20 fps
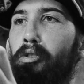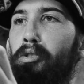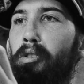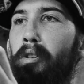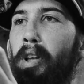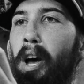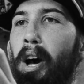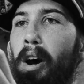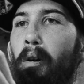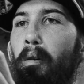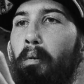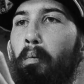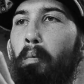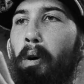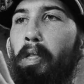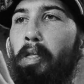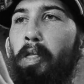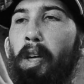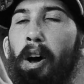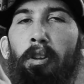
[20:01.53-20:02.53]
So now
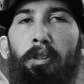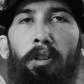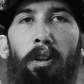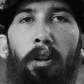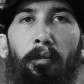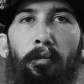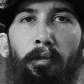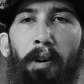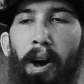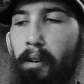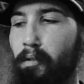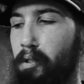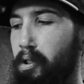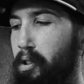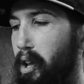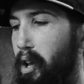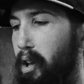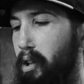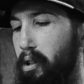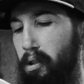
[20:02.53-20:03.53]
1000 at
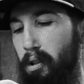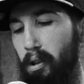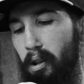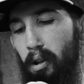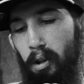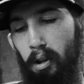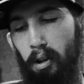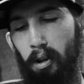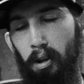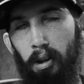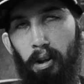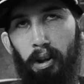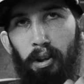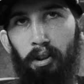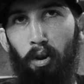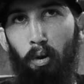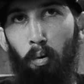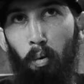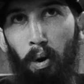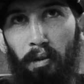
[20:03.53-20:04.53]
5.6
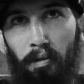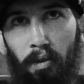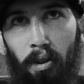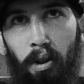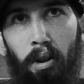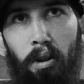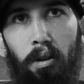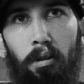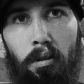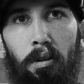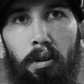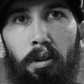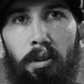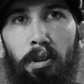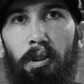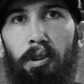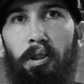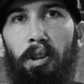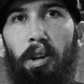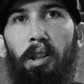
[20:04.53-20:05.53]
is equivalent
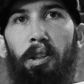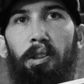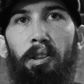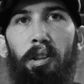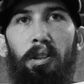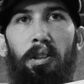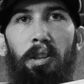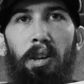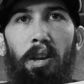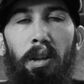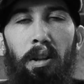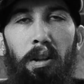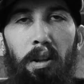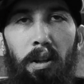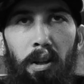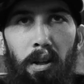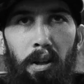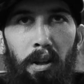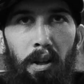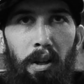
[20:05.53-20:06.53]
to sunny 16.
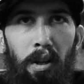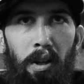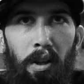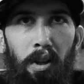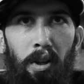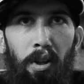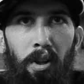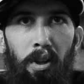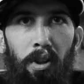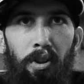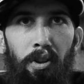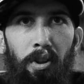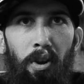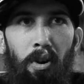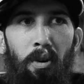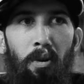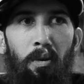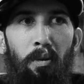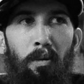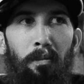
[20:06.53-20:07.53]

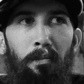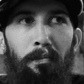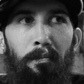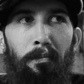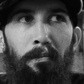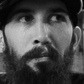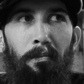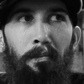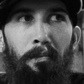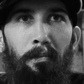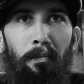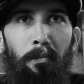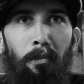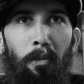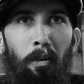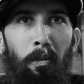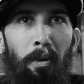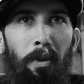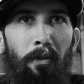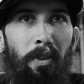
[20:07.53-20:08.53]
So
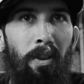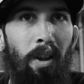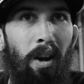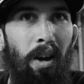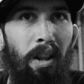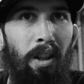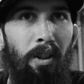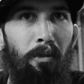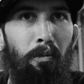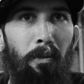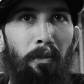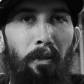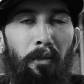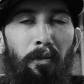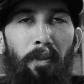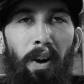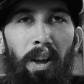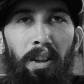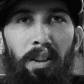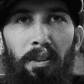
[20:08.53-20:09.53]
what we've done is we've
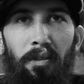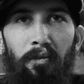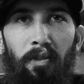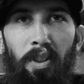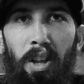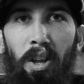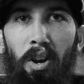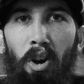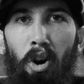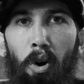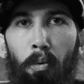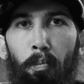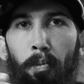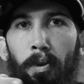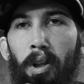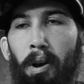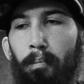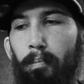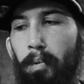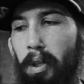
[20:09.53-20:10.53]
effectively
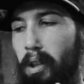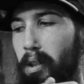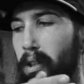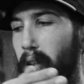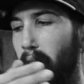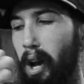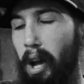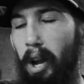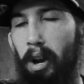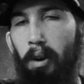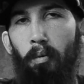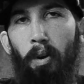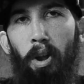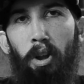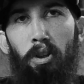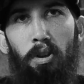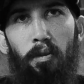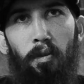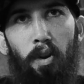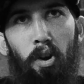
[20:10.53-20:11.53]
opened up the entire
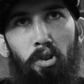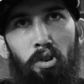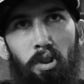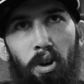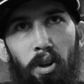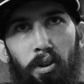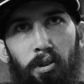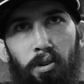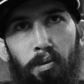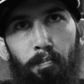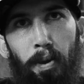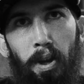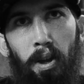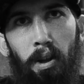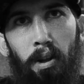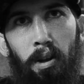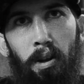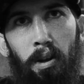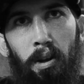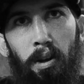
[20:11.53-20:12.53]
range of our shutter speed